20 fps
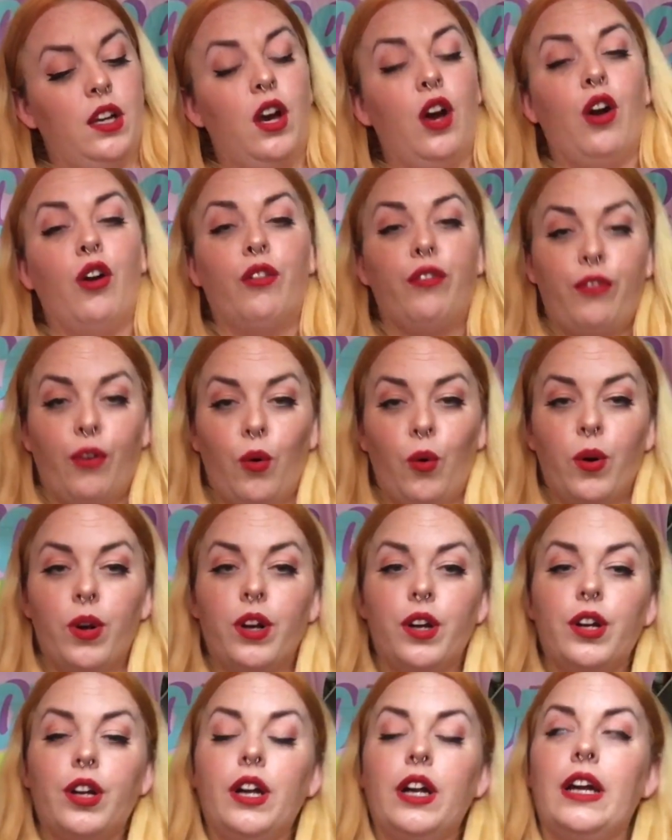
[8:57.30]

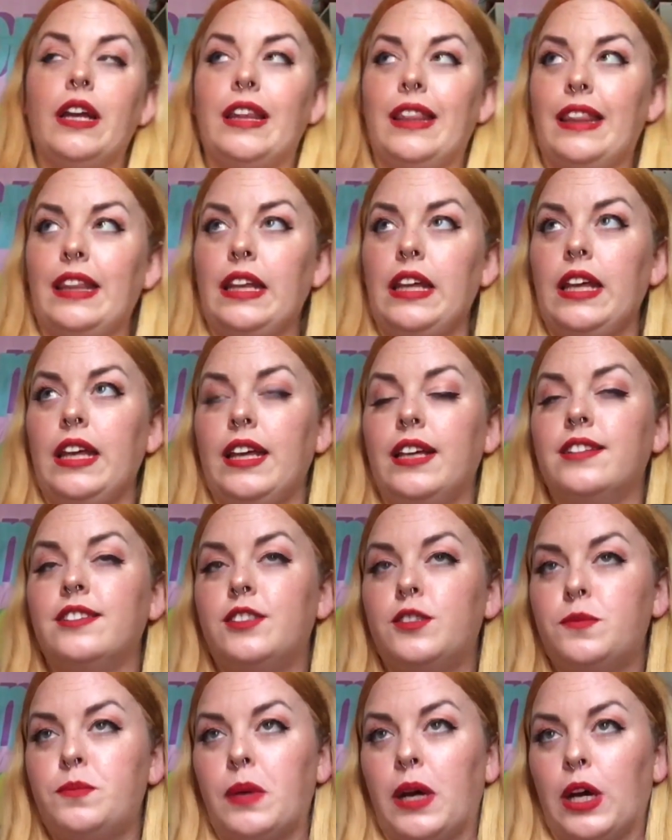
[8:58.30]
For the
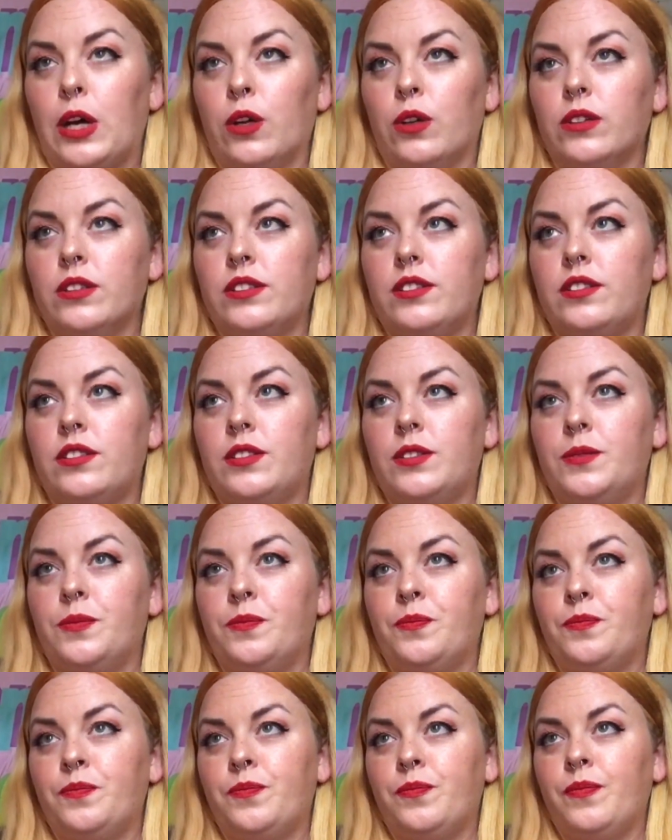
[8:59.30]
spells
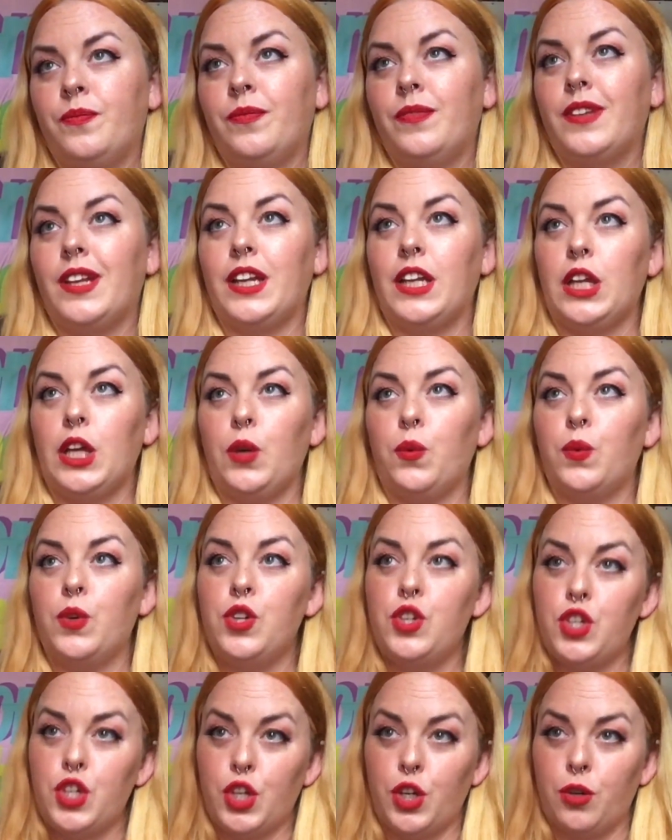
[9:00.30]
that he would
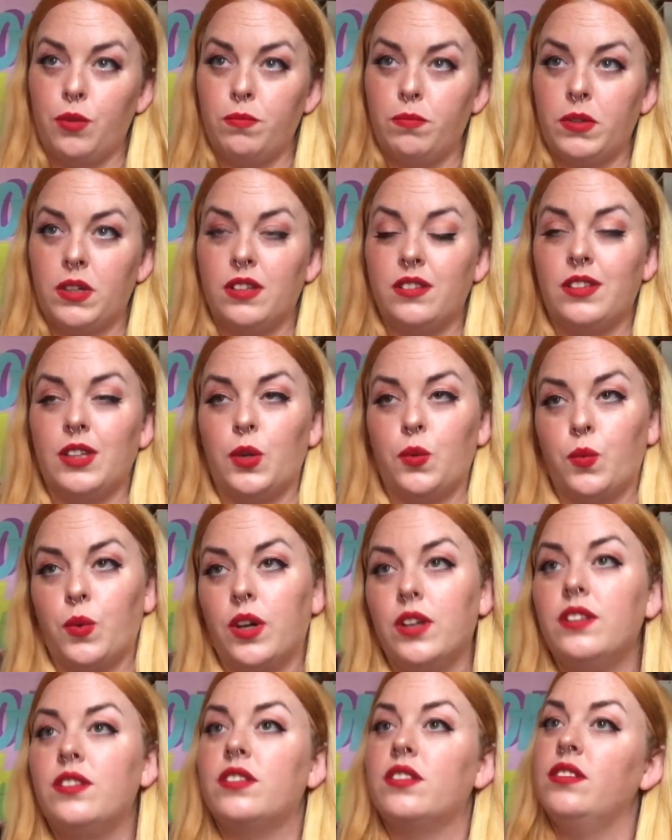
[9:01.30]
do, because it
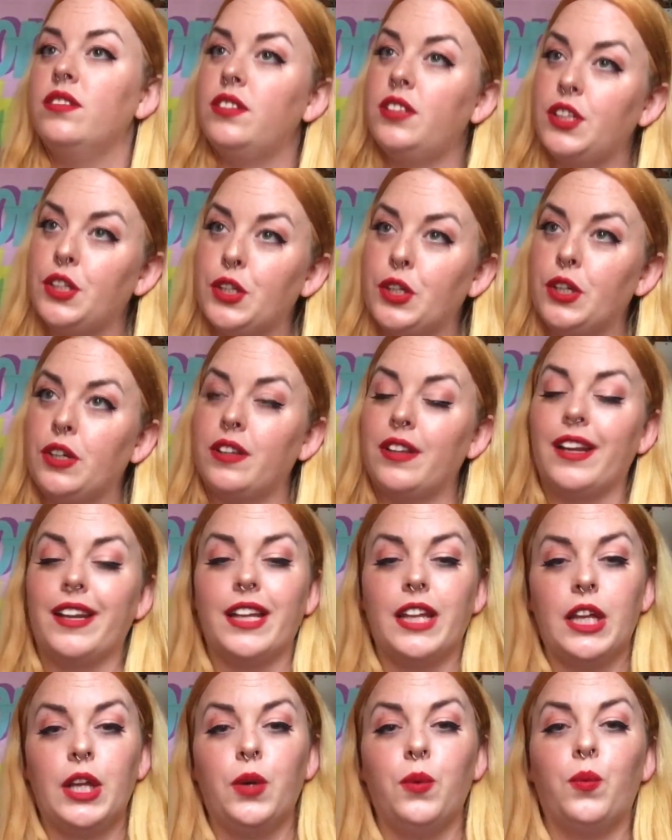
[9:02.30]
was considered that
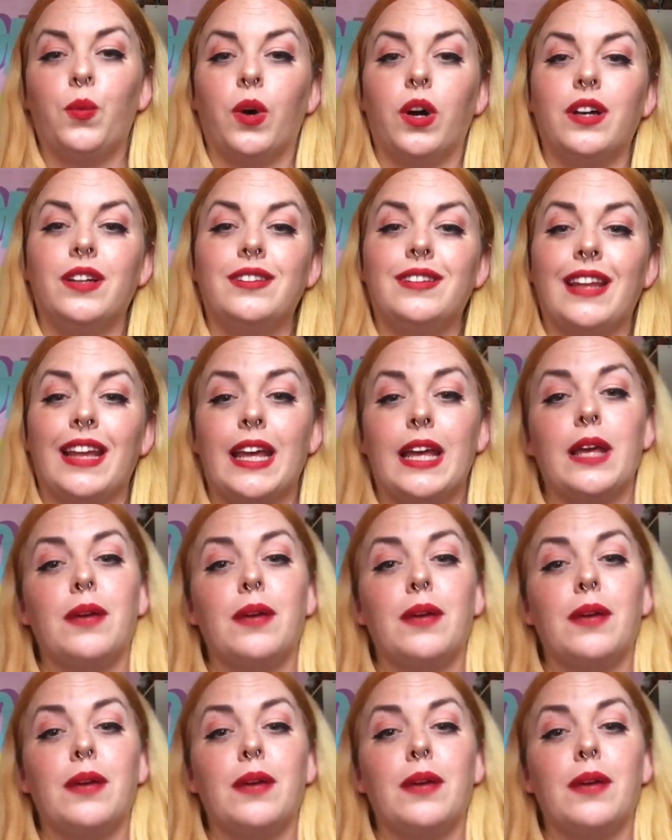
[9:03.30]
he was a